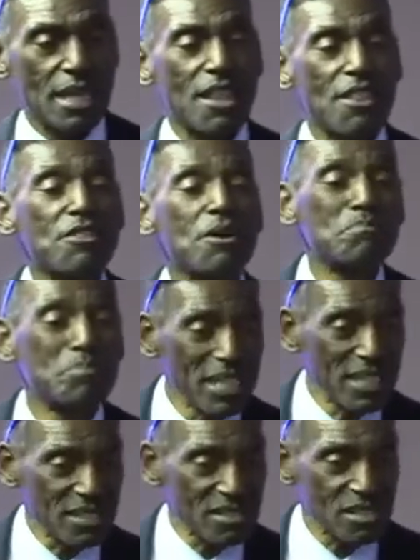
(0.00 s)
The
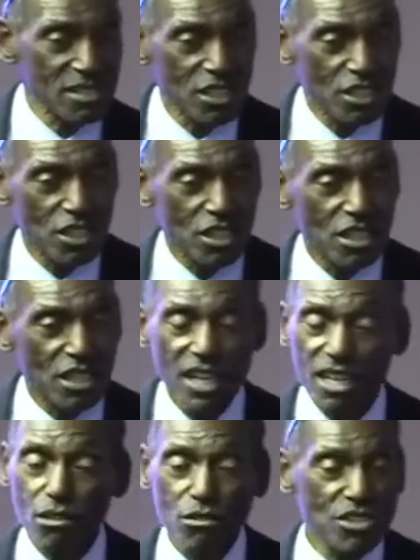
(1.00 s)
beast. It
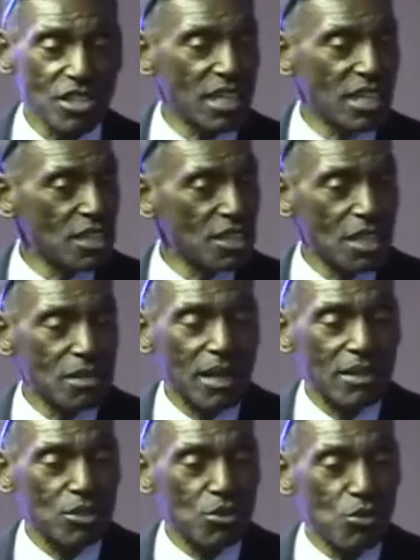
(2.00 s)
don't say anything about
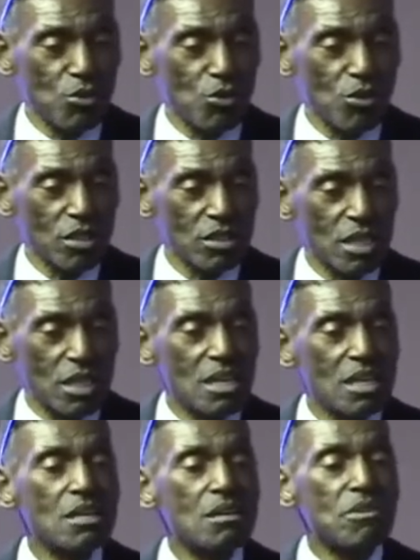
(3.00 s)
the horn.
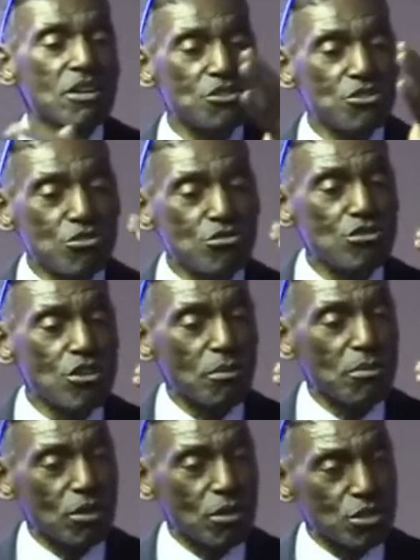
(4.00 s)
But you know,
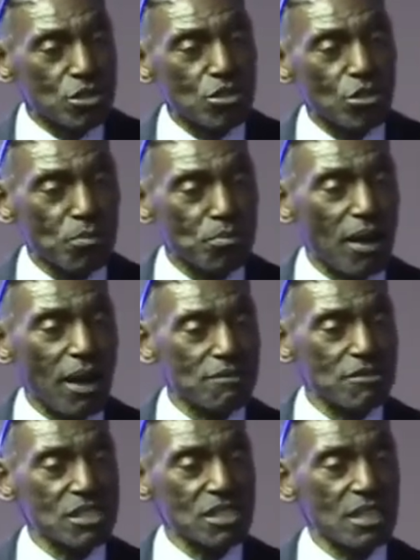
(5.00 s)
because you know
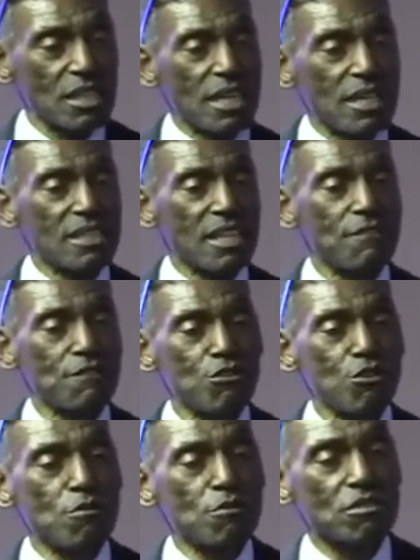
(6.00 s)
prophecy, that if
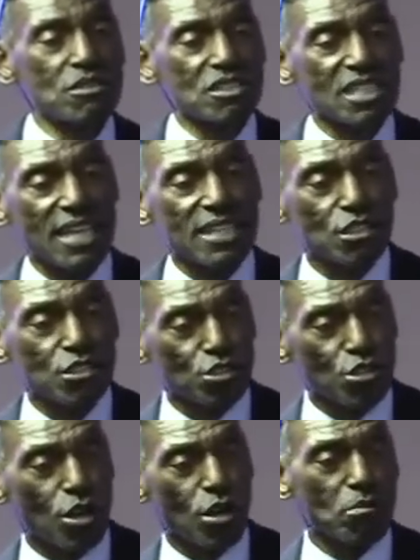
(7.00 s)
you send the
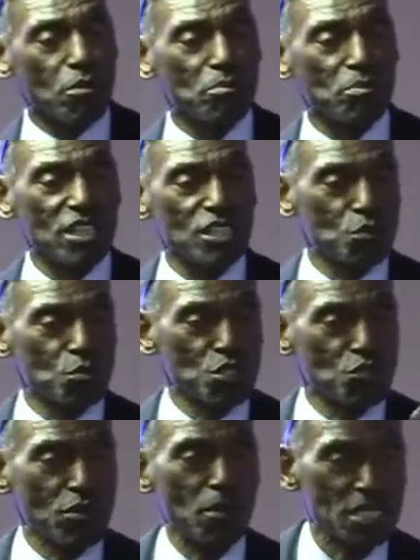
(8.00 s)
terrible beast, which
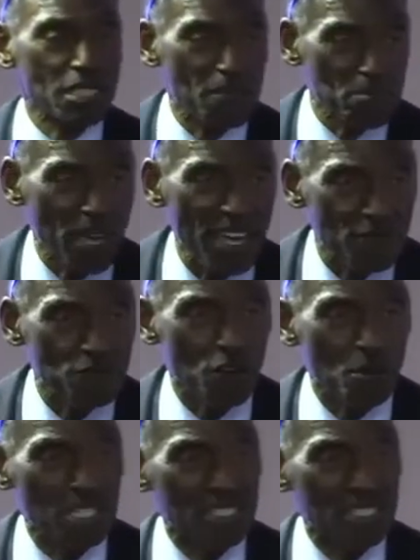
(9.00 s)
represents pagan Rome, into